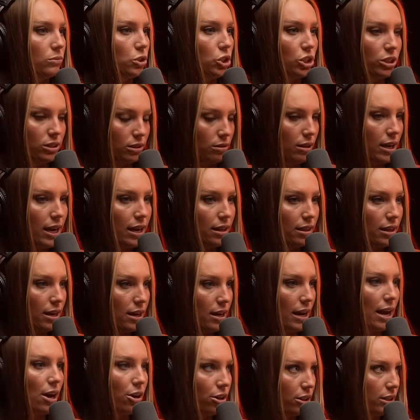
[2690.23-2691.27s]
just get the
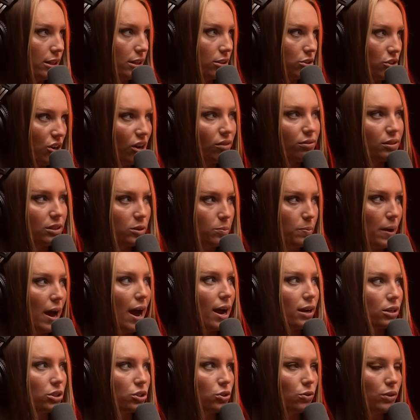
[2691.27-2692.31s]
inheritance off his
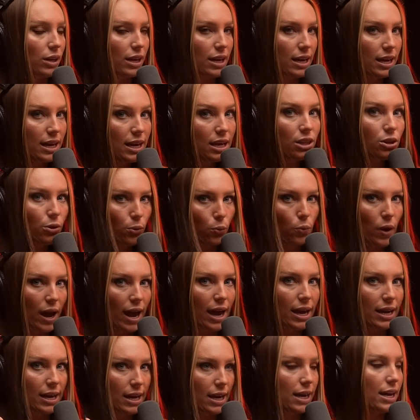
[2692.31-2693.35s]
back so that either
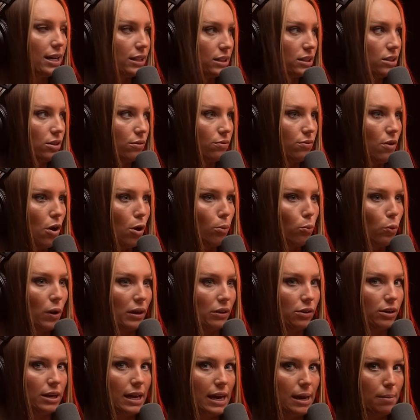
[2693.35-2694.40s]
way he gets the farm,
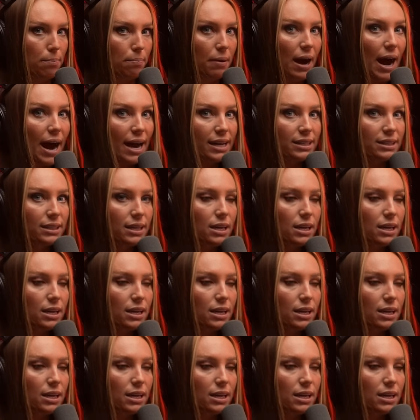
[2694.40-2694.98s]
whether he buys